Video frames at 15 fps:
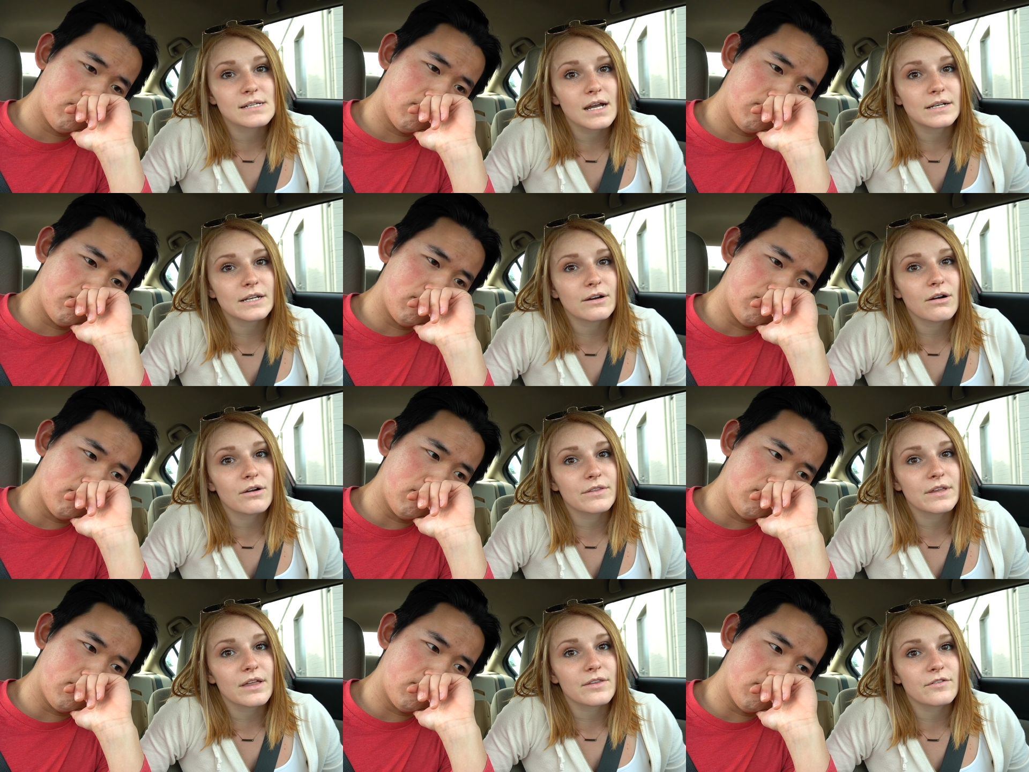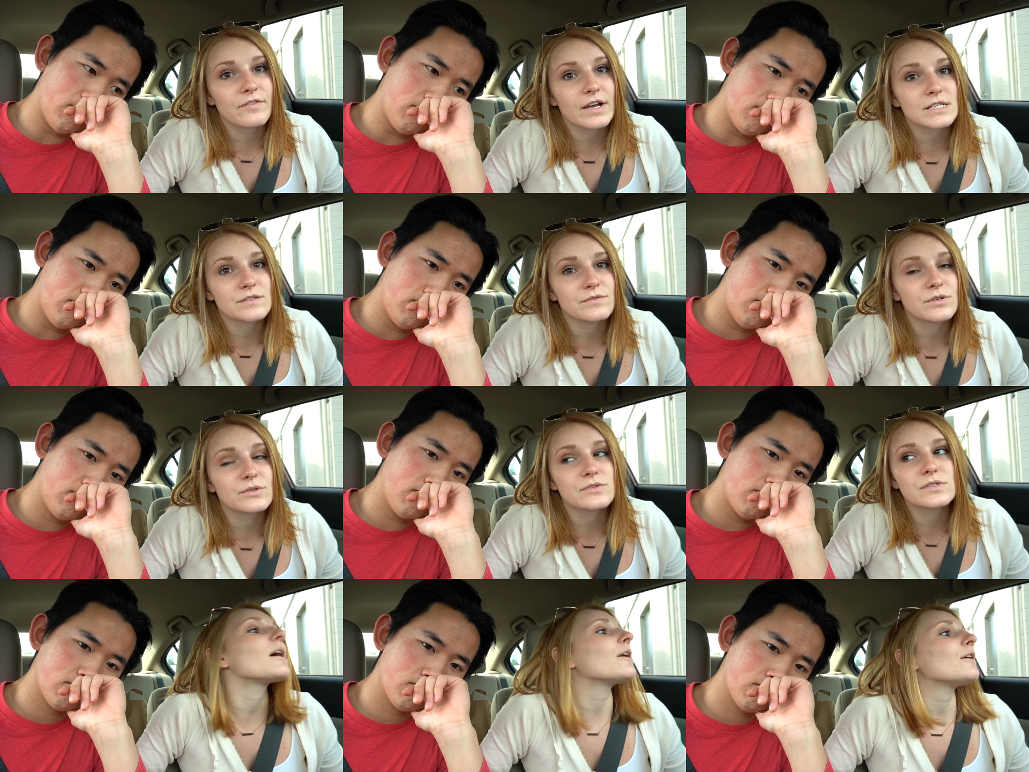Speaker 1: not near all the other fast
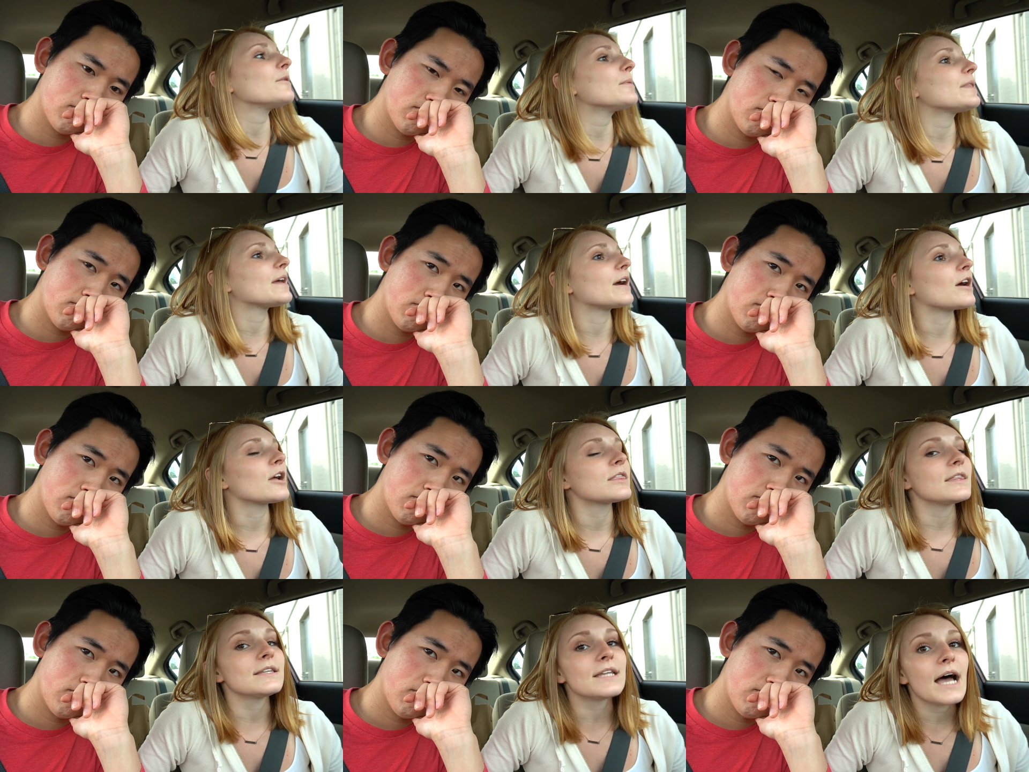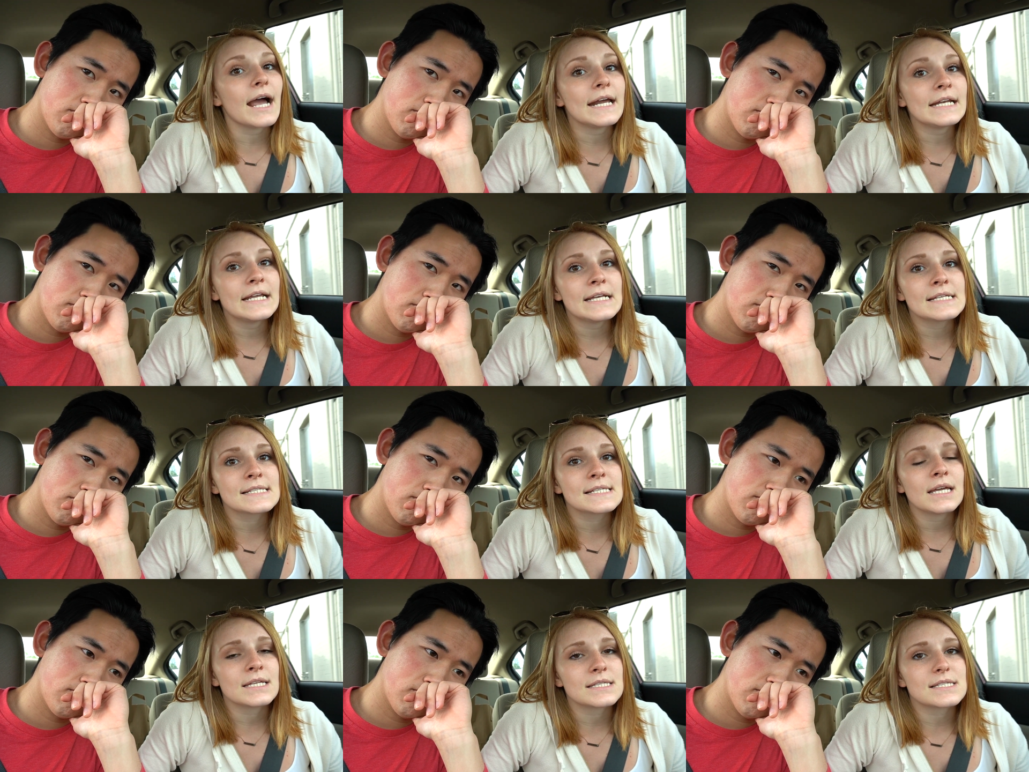foods. Got all the way there. The line
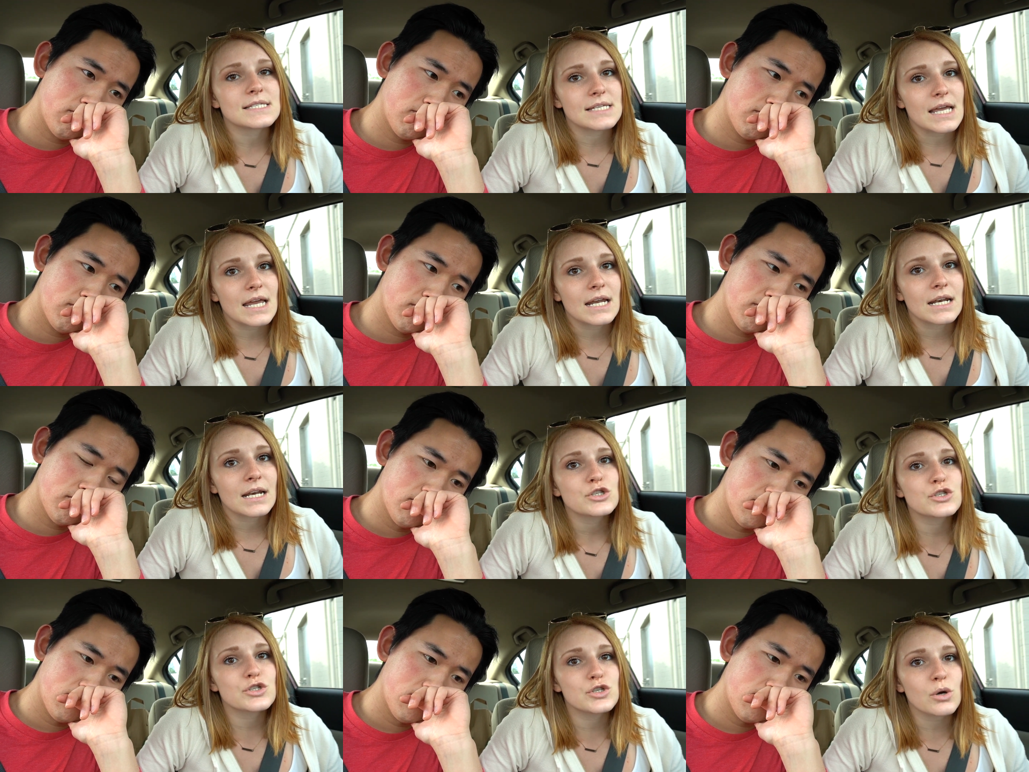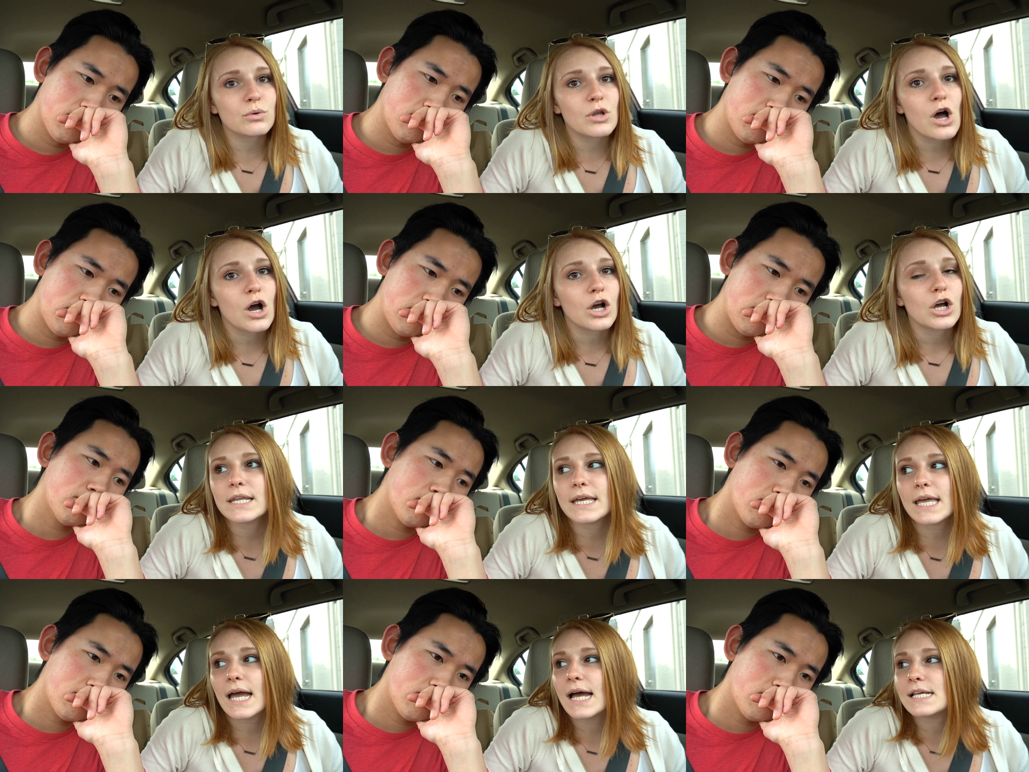is insane. So long.
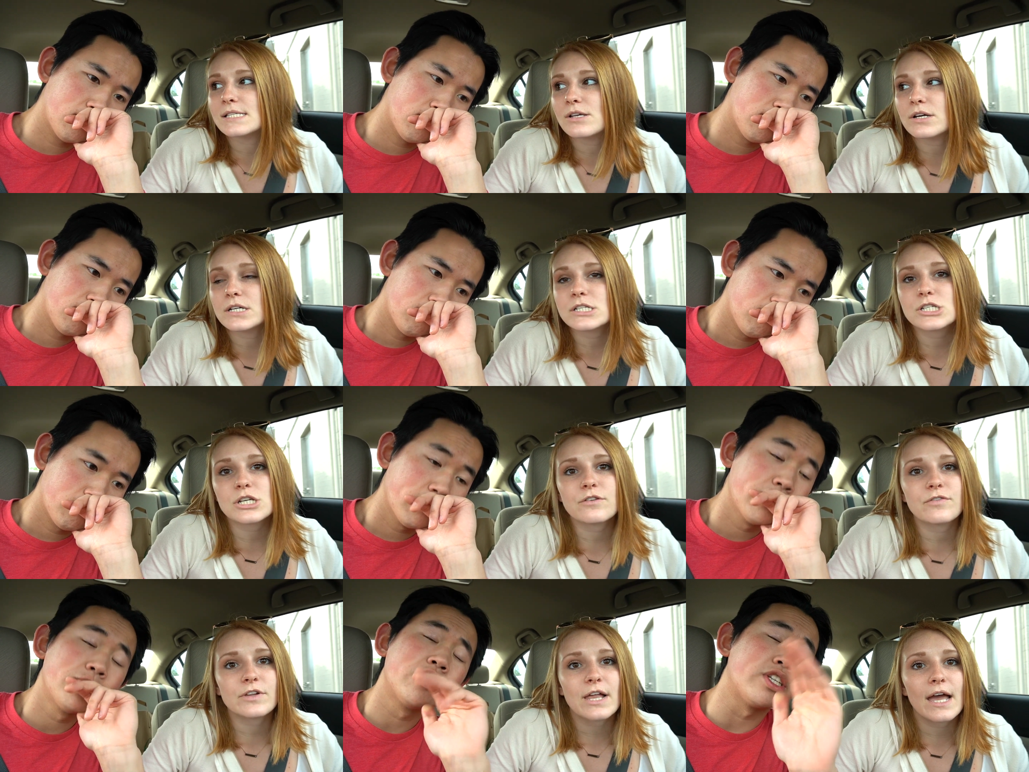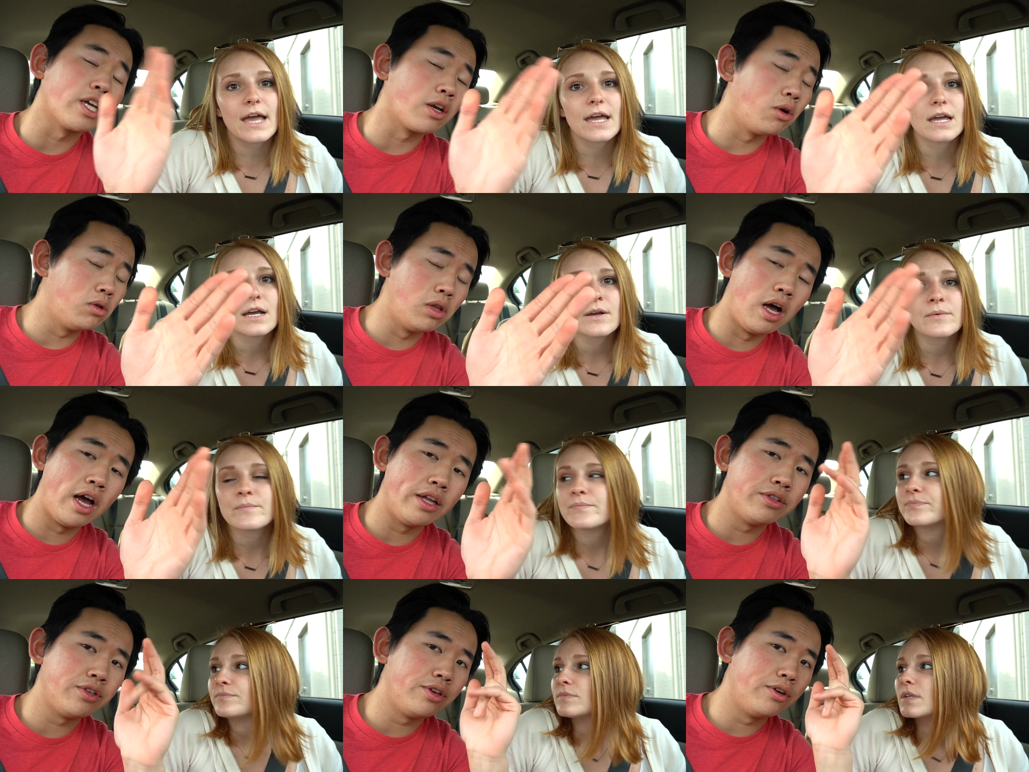Like, as long as Chick Fil A. Single
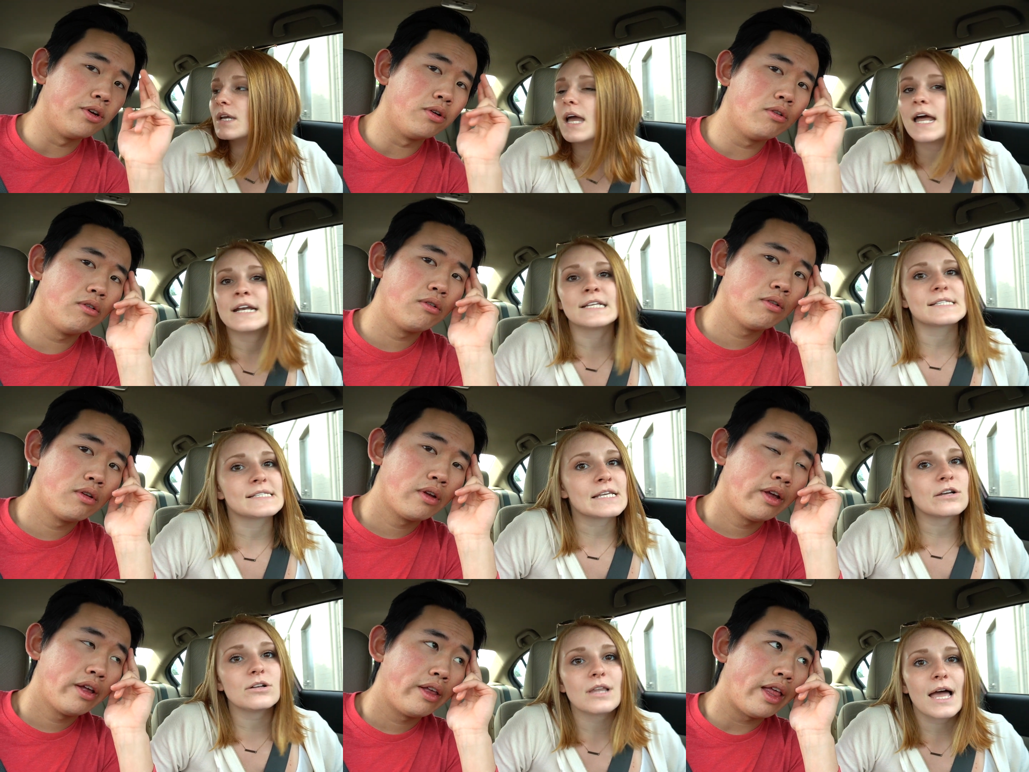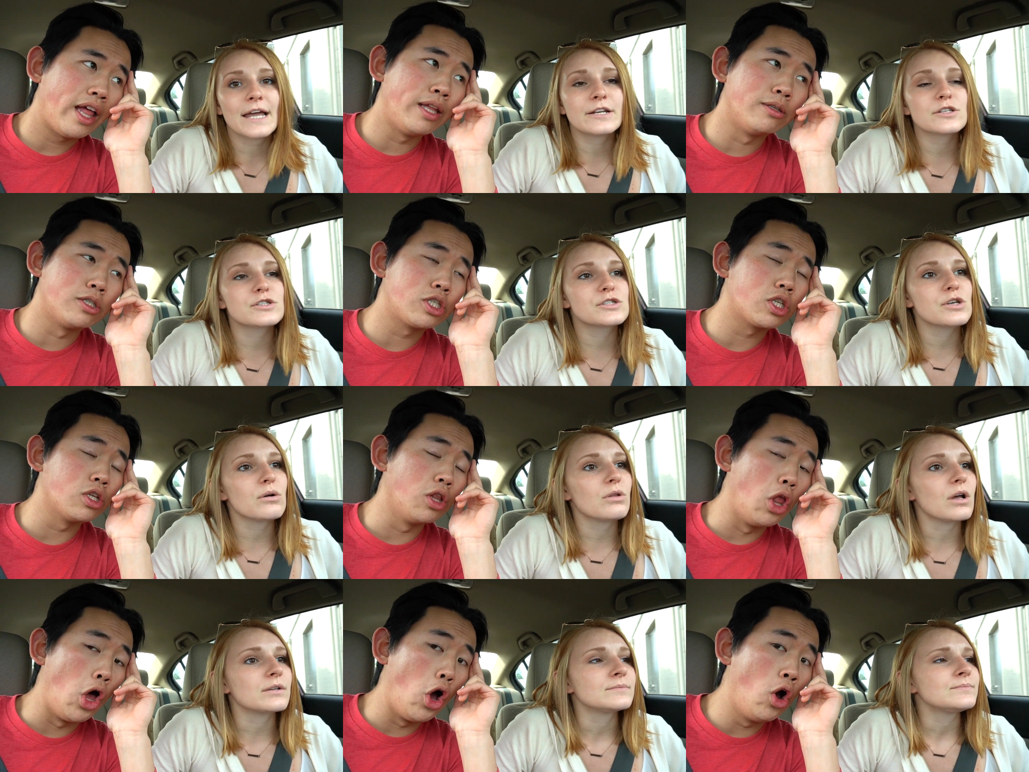
Speaker 2: line too.
Speaker 1: I'm a single line. And
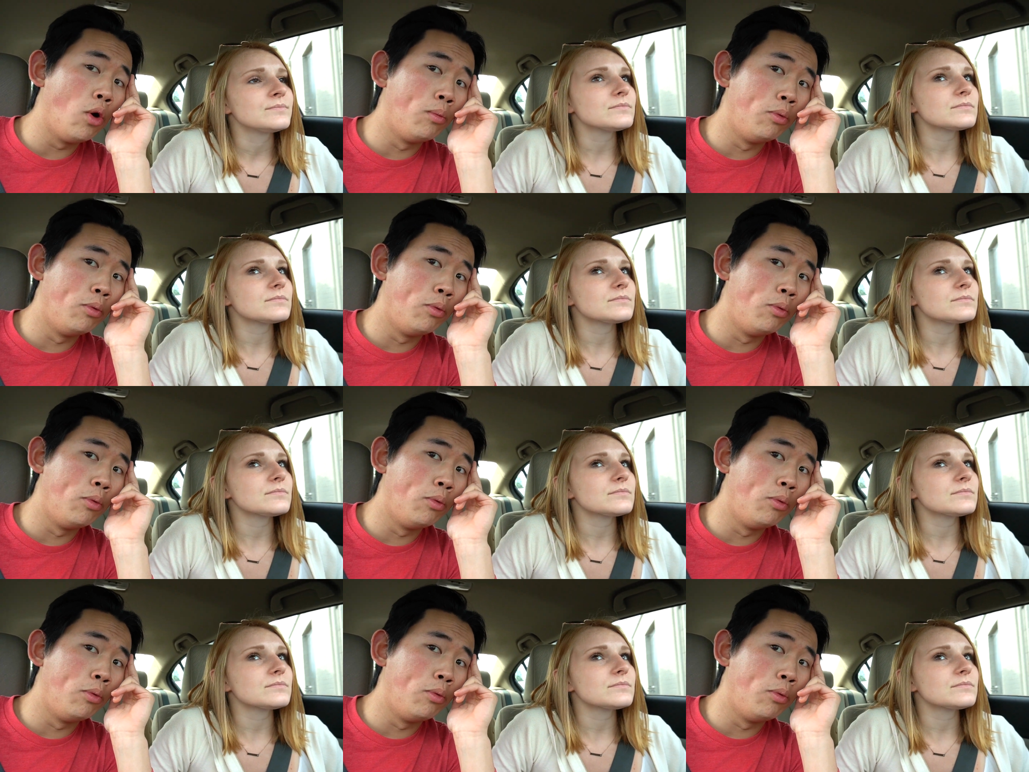slow,